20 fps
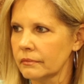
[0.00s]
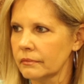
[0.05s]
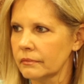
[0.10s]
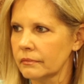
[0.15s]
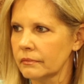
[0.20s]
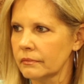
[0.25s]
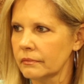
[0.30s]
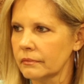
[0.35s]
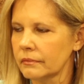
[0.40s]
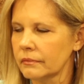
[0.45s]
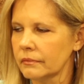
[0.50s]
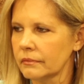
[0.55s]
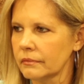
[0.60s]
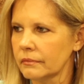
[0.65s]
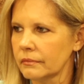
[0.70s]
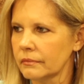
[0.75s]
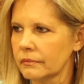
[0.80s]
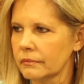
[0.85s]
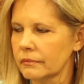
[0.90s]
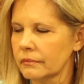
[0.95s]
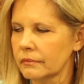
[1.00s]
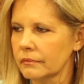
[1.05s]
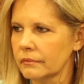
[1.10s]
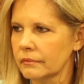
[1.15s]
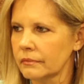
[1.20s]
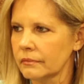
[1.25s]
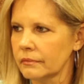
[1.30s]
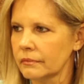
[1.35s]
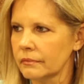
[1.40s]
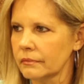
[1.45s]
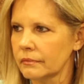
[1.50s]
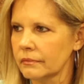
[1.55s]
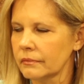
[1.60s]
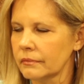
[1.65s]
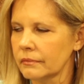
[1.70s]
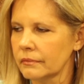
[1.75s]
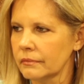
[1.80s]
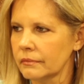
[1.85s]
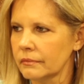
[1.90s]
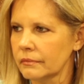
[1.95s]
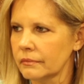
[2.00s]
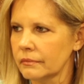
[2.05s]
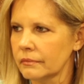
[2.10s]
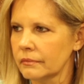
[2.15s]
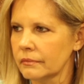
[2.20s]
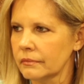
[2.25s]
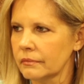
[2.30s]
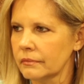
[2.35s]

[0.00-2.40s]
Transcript: This person isn't speaking.